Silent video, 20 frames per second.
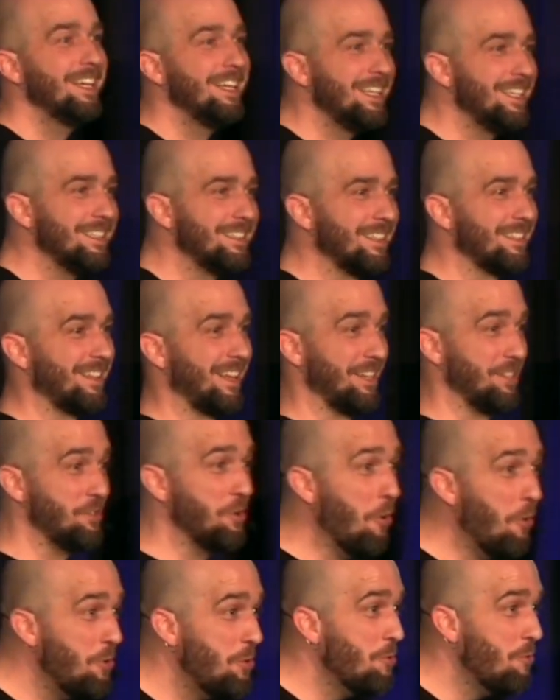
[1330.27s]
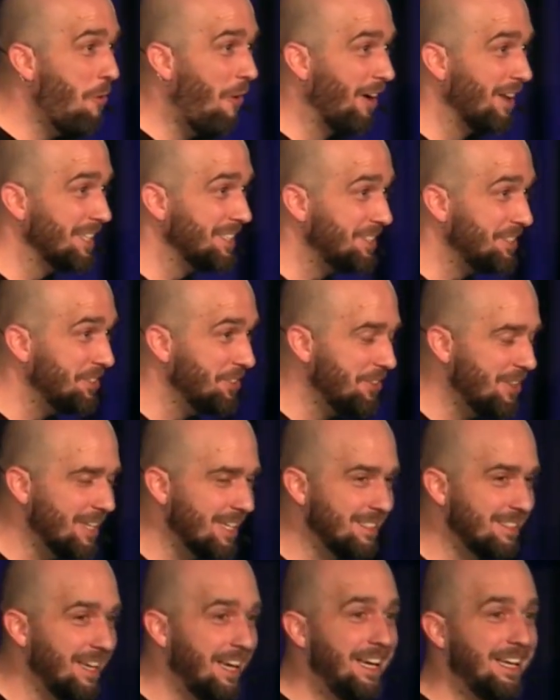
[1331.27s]
He says, I know you want to do
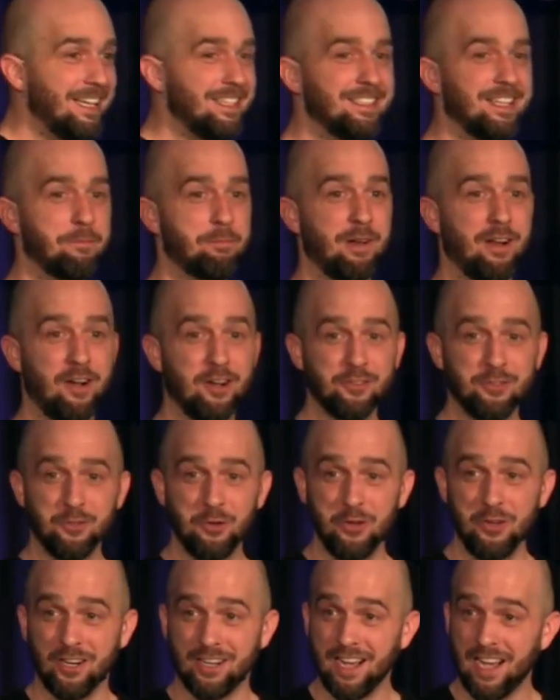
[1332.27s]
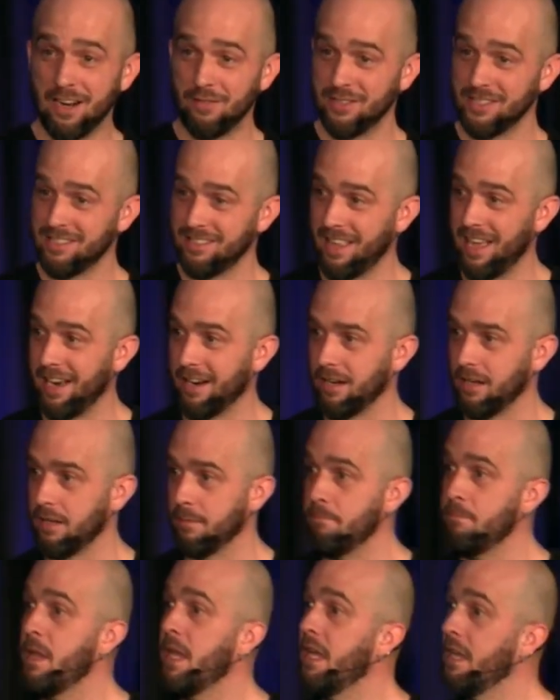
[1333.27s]
this. He's like, but I also know you're kind of a slacker.
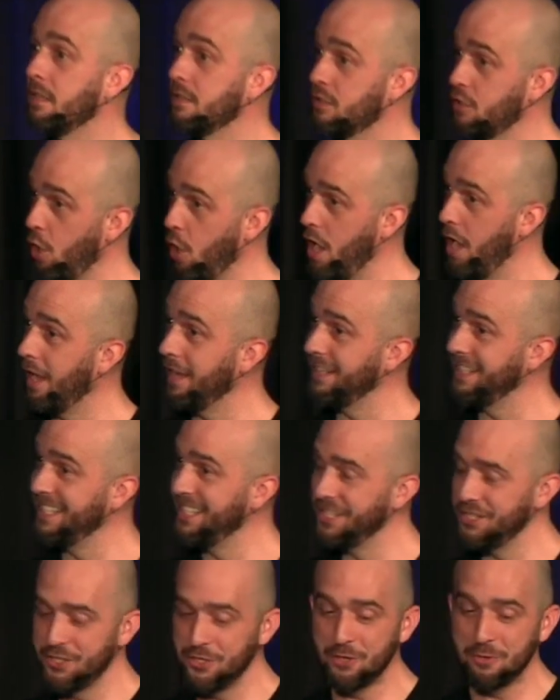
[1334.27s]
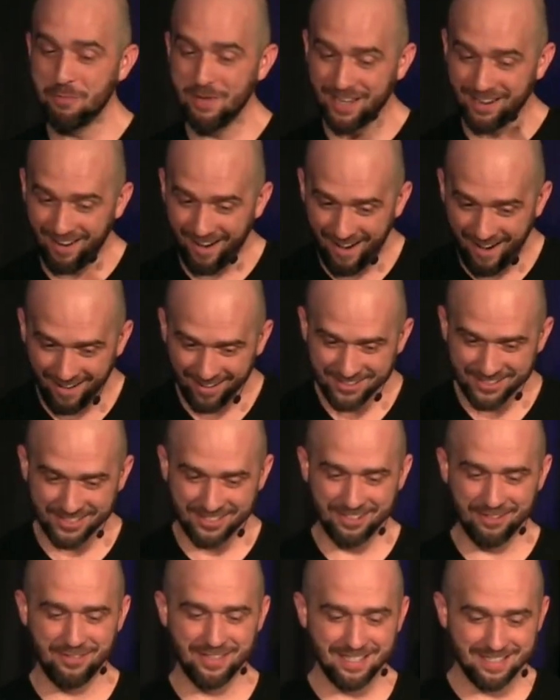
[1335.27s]
And so I need you to be
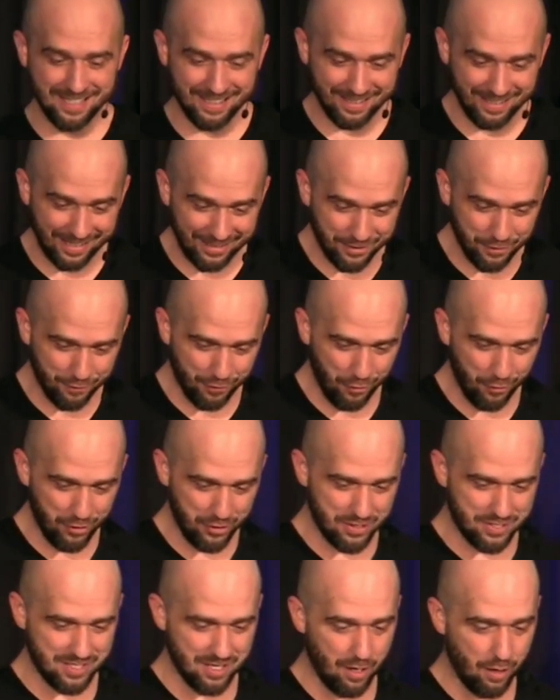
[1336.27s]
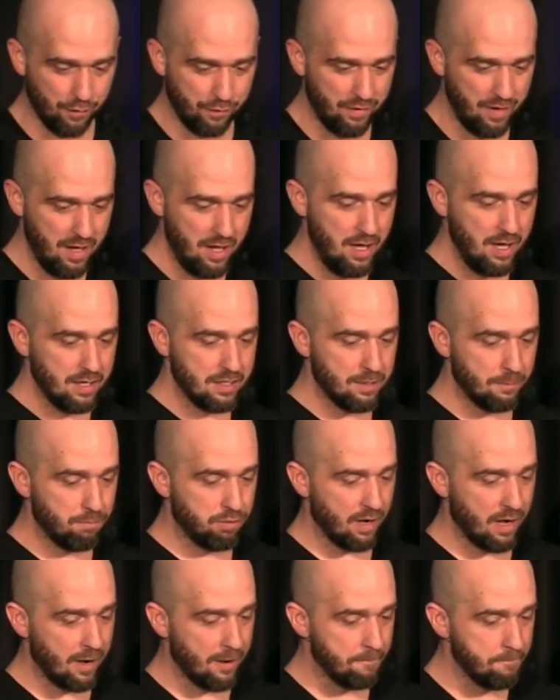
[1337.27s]
conscious of this and devote yourself to
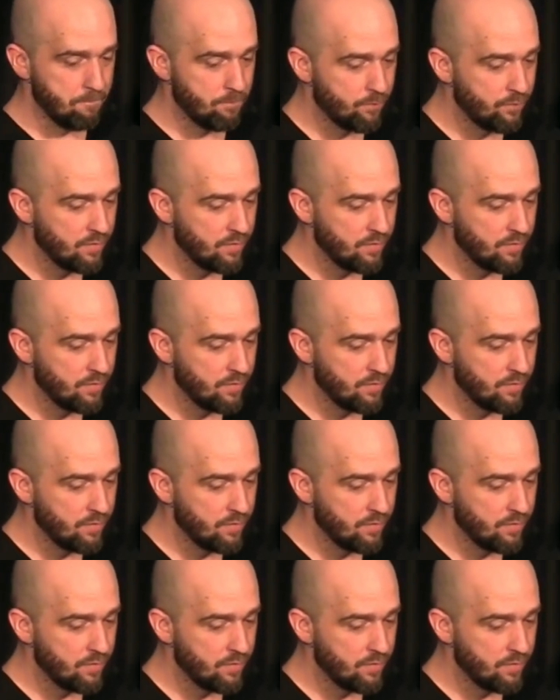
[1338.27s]
prayer.